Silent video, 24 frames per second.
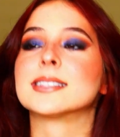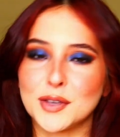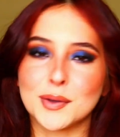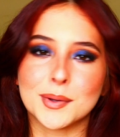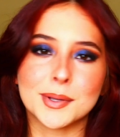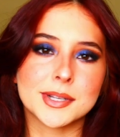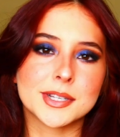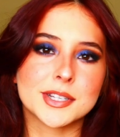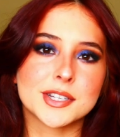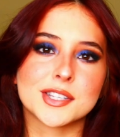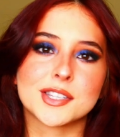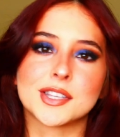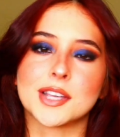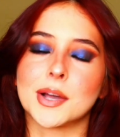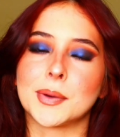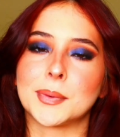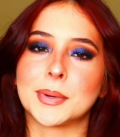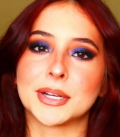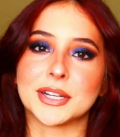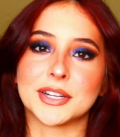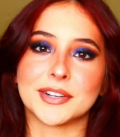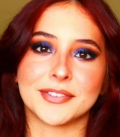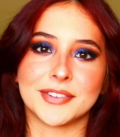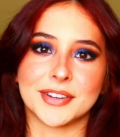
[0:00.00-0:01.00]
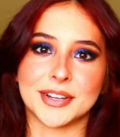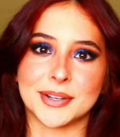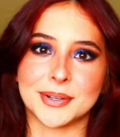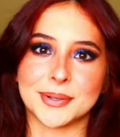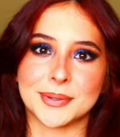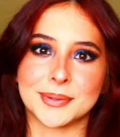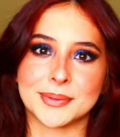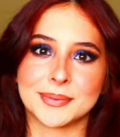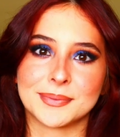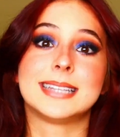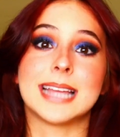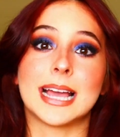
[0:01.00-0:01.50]
You can just go on your
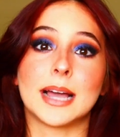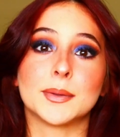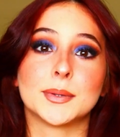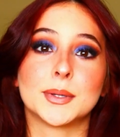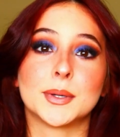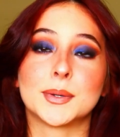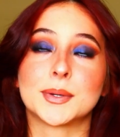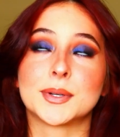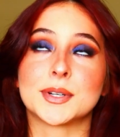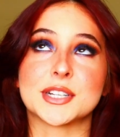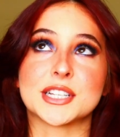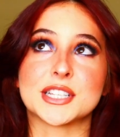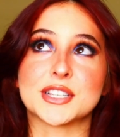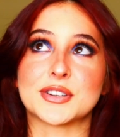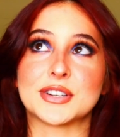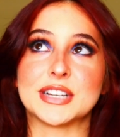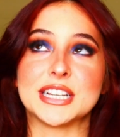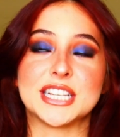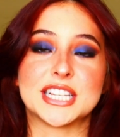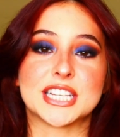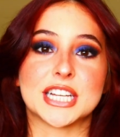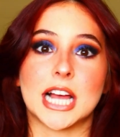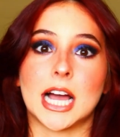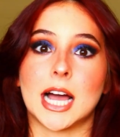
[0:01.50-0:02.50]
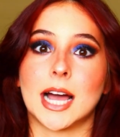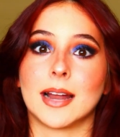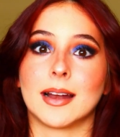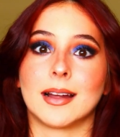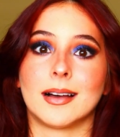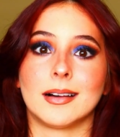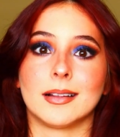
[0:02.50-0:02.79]
phone, download or screenshot